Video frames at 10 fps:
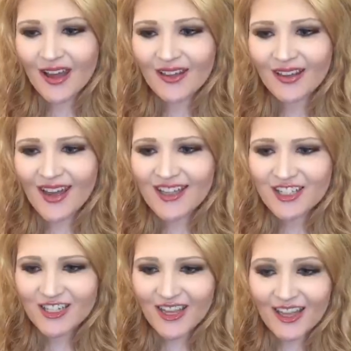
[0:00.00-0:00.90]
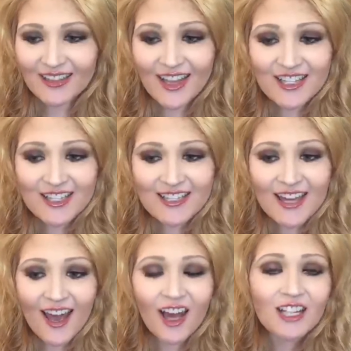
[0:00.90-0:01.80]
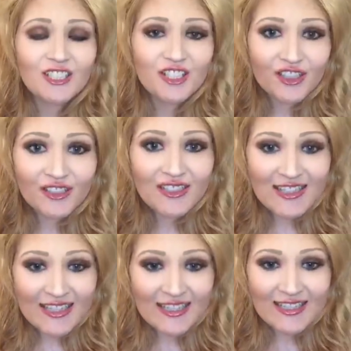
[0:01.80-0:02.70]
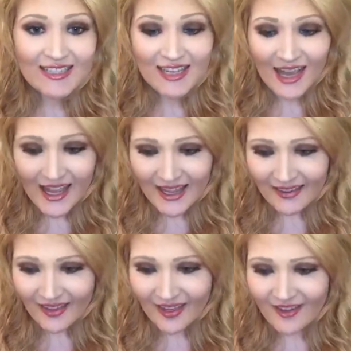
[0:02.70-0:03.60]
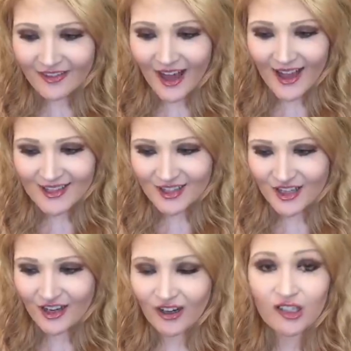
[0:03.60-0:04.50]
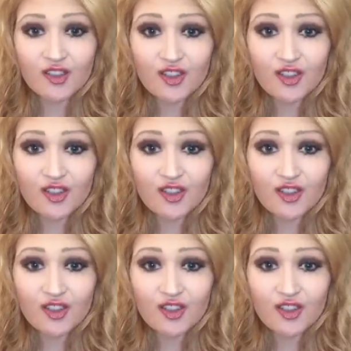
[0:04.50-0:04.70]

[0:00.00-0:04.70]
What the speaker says: alleges that on June 16th of last year,